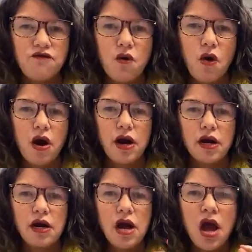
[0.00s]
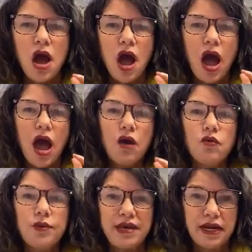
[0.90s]
for uh,
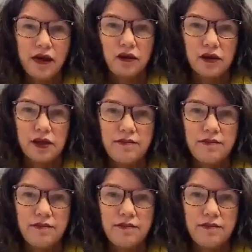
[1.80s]
Rapido